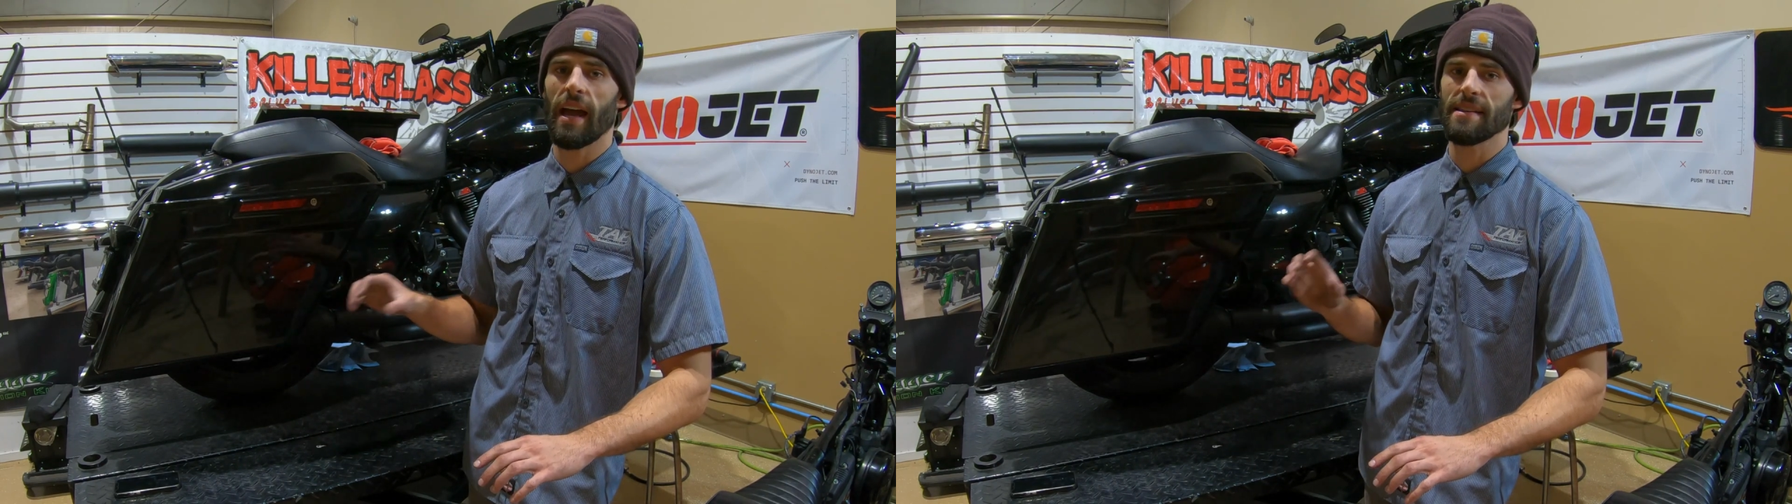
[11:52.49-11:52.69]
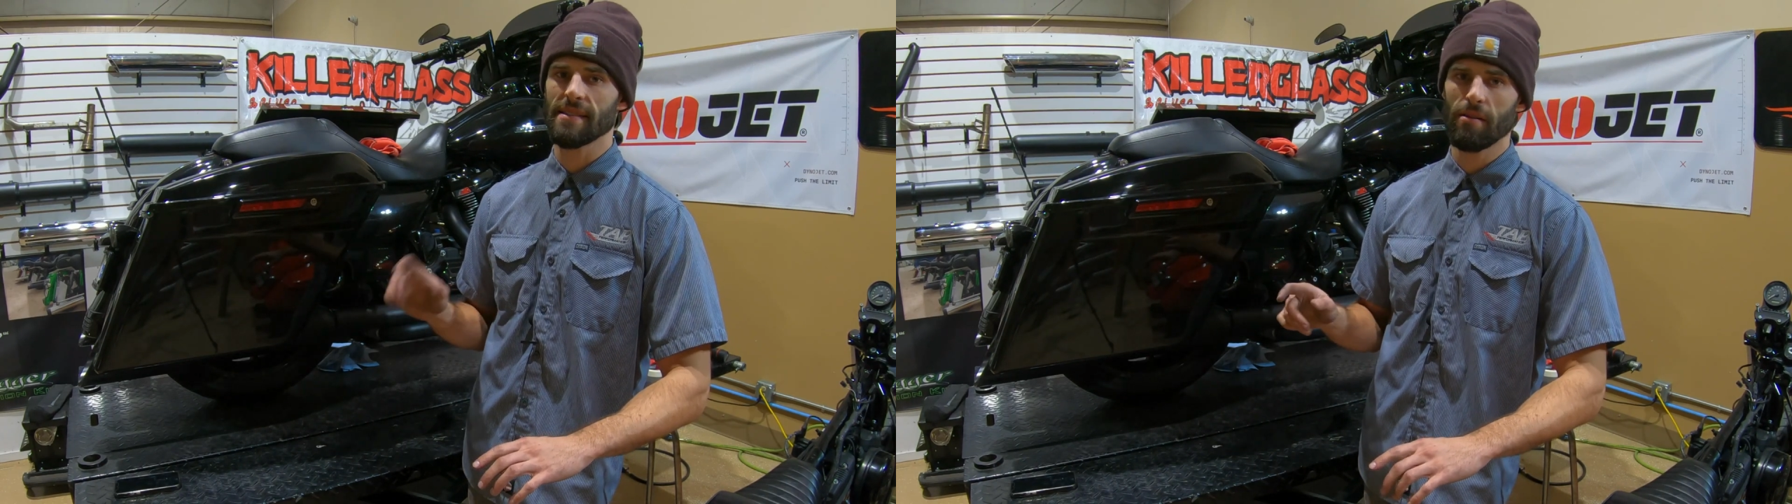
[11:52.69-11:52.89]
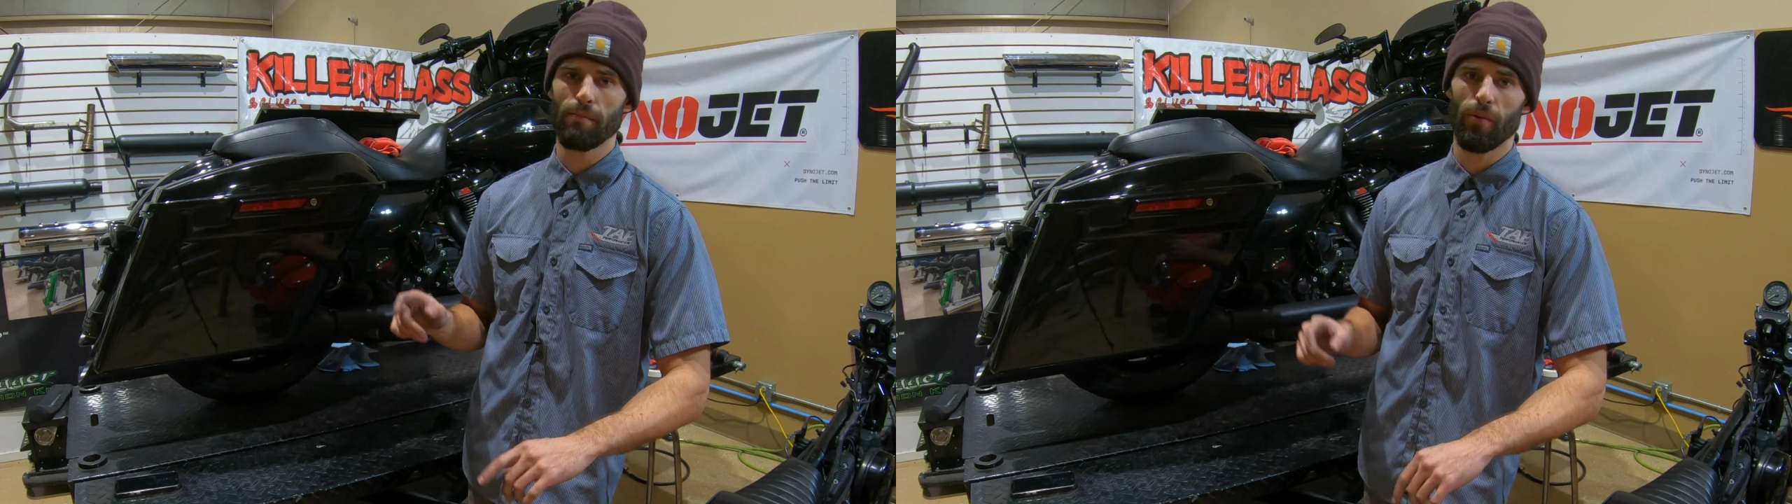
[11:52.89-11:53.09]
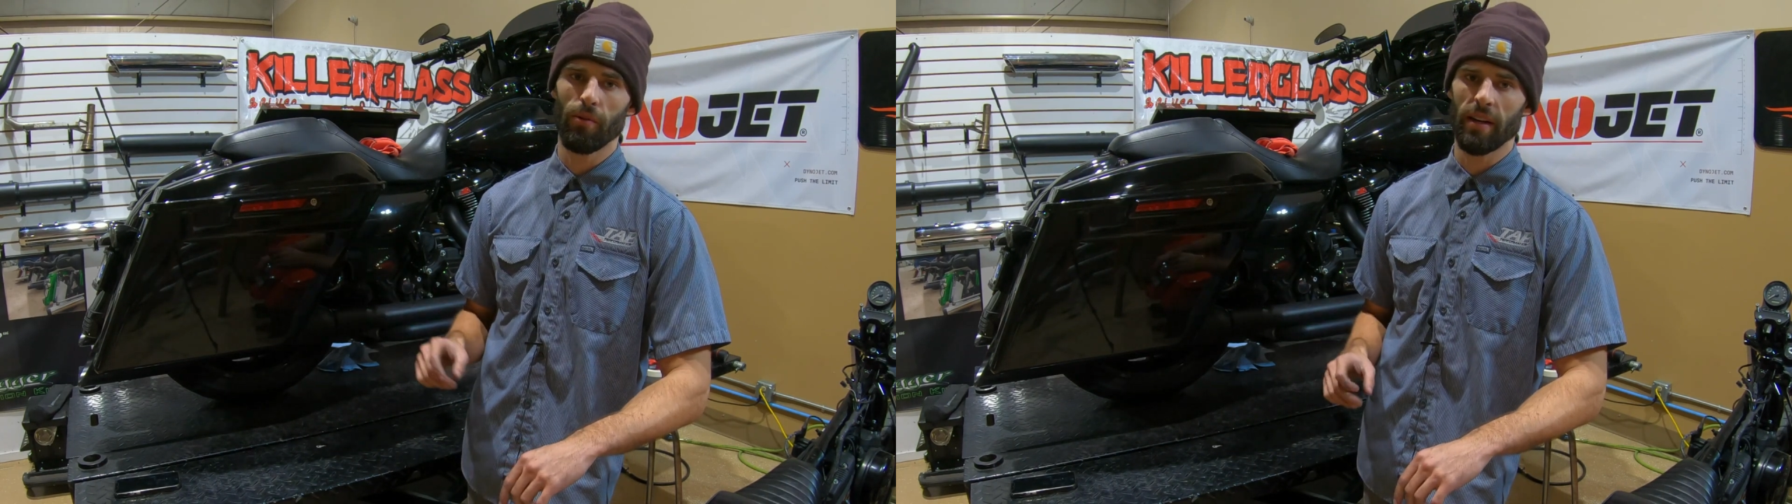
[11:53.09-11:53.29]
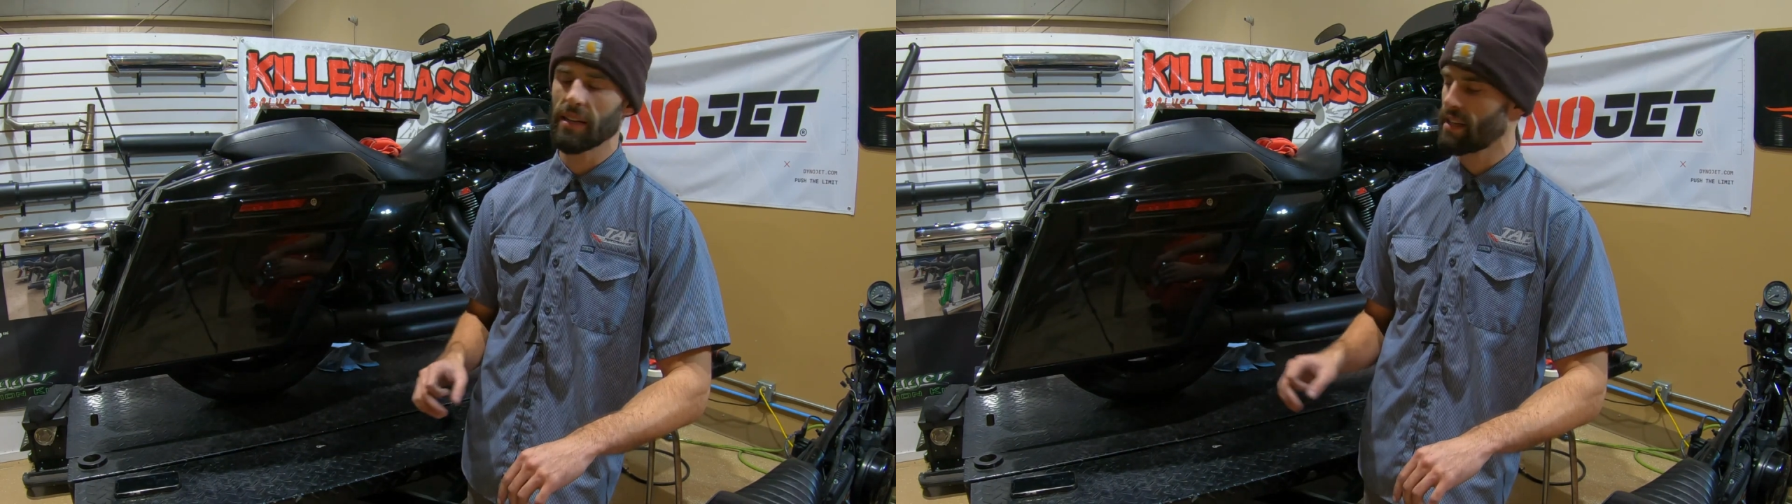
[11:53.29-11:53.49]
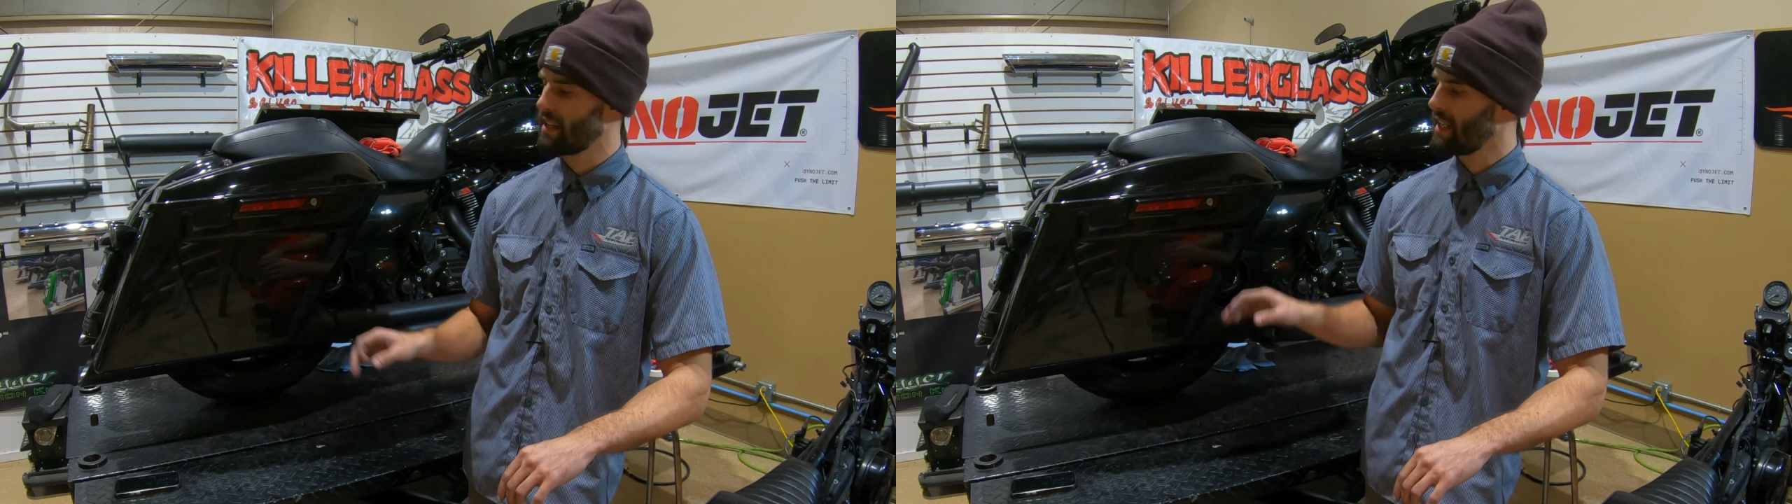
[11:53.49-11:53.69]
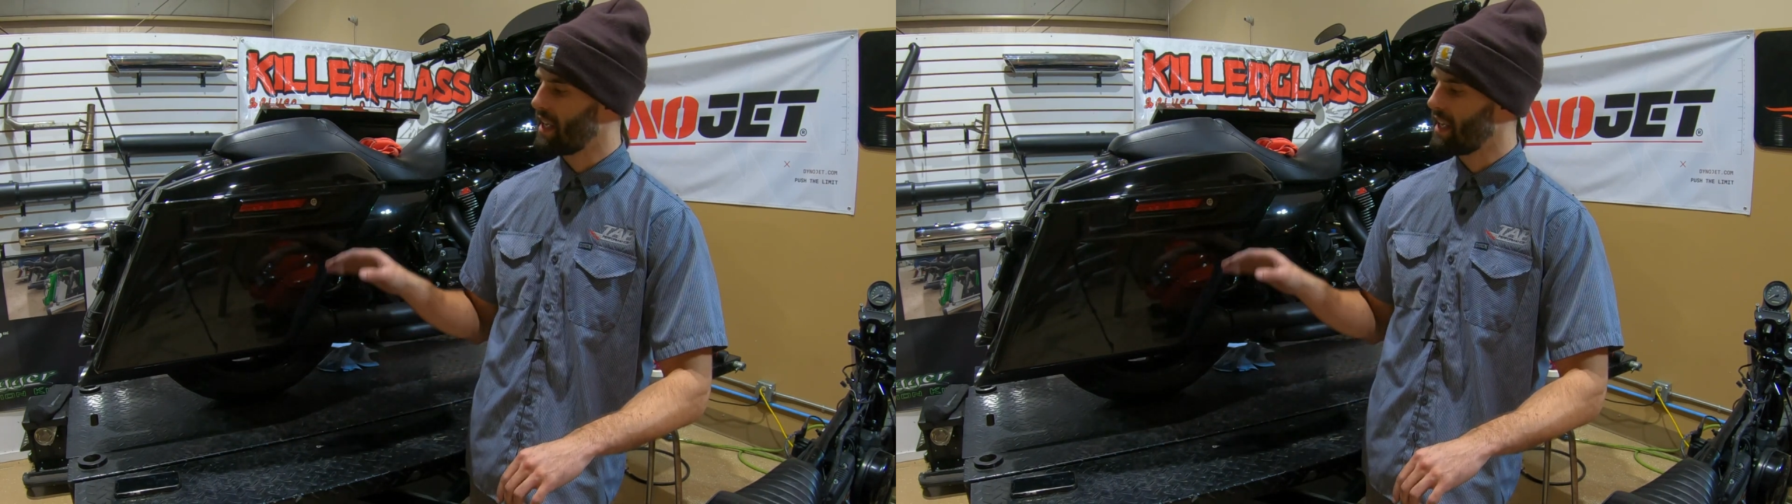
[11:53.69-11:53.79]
at some point